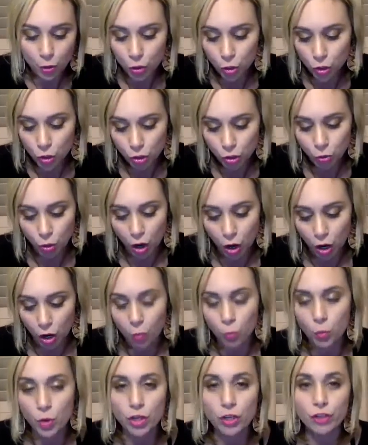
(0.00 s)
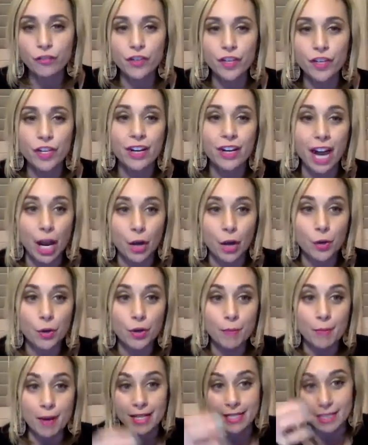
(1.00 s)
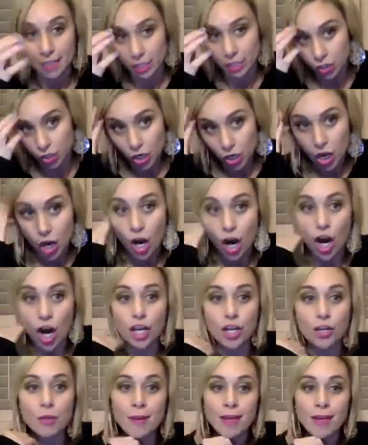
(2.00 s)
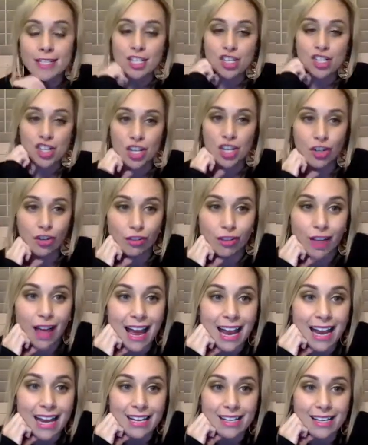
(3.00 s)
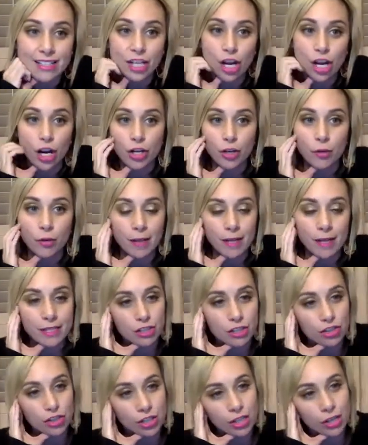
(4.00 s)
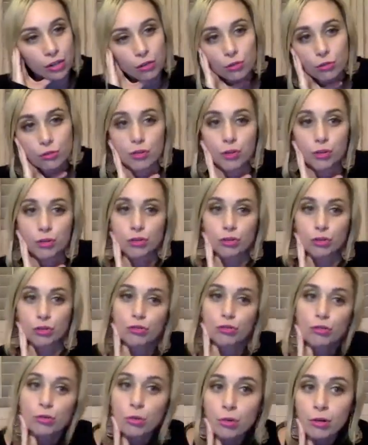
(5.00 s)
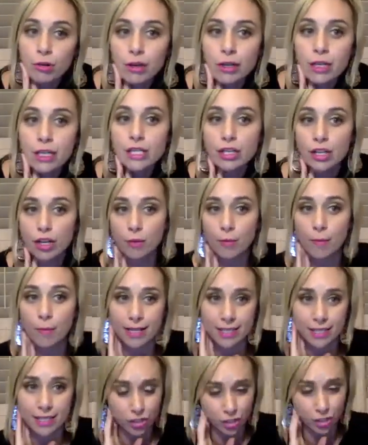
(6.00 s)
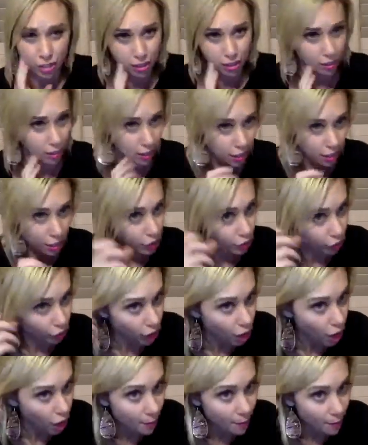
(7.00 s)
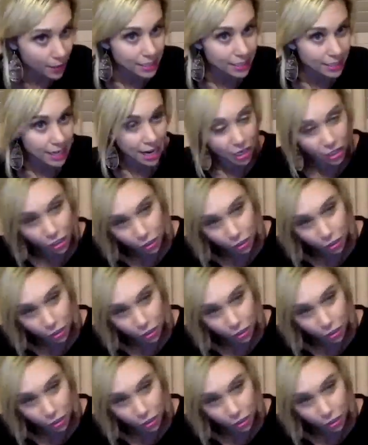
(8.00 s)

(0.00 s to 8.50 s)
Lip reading: so when you're figuring out who to message, are you messaging your likes? Are you messaging who views your stories? Are you messaging your comments? How do